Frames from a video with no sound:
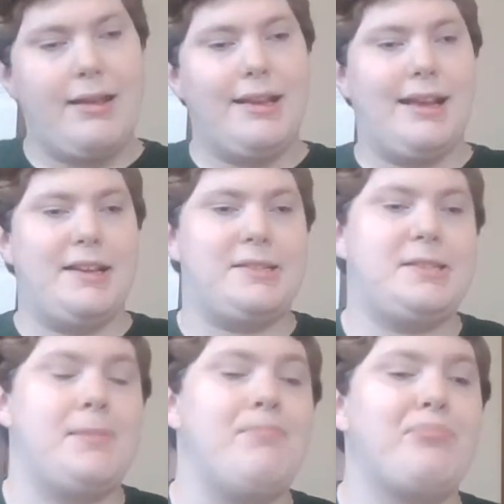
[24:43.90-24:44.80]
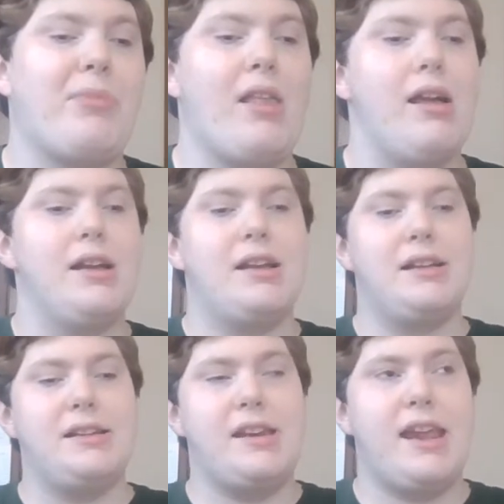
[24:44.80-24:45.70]
Yes,
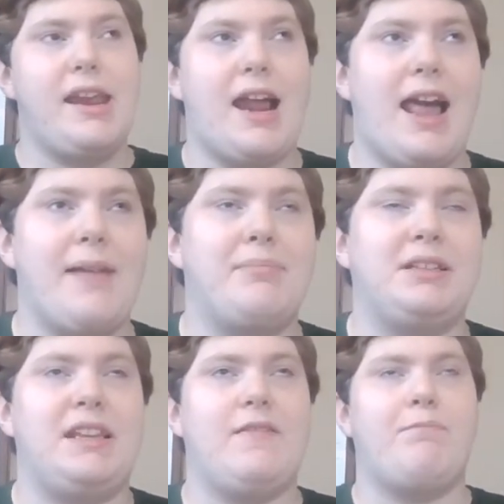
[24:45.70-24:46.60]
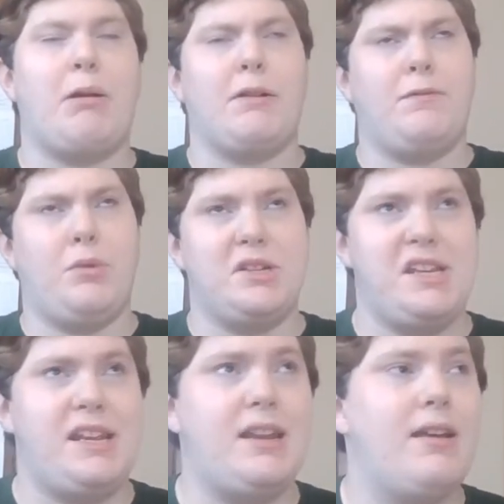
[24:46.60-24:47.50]
indeed, I believe part
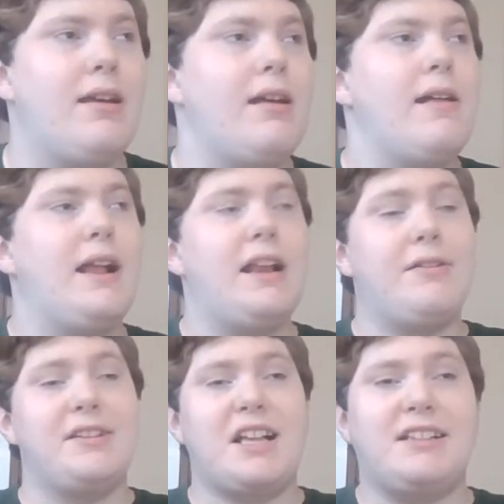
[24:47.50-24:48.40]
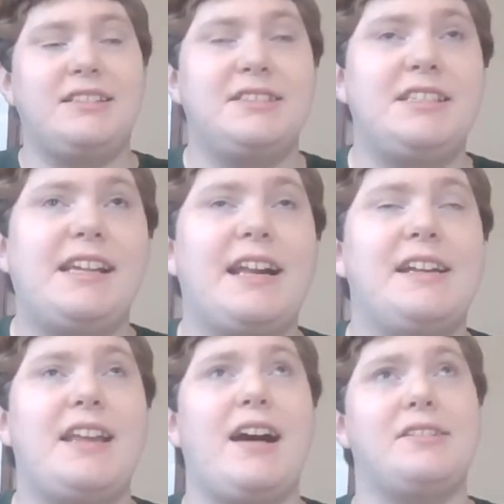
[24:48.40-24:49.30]
14. Anyways, on the
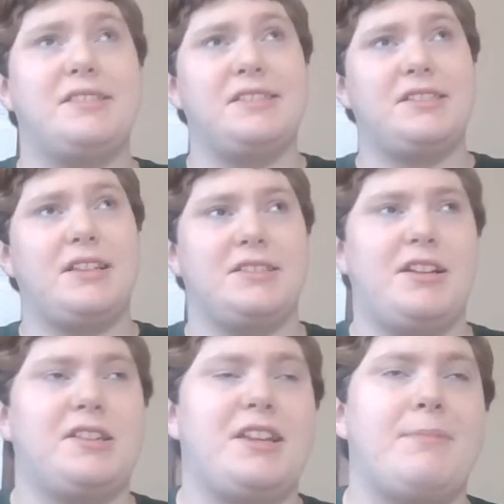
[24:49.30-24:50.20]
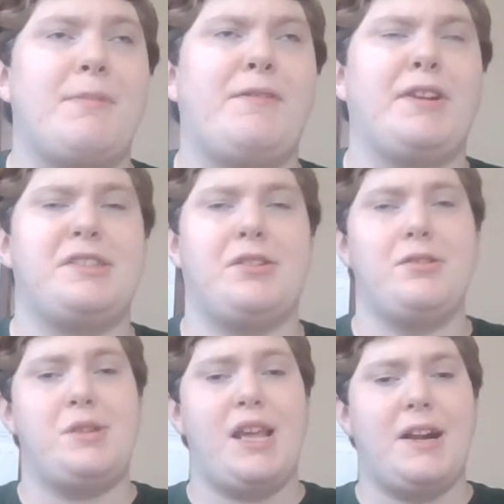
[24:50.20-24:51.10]
analysis, because actually I remember to tell you
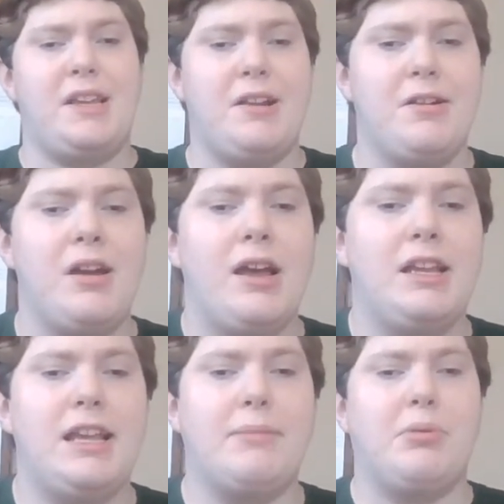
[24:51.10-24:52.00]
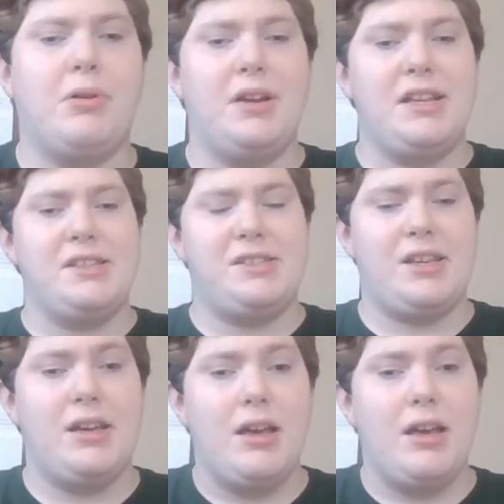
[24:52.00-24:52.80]
to out of here. Yeah, boys.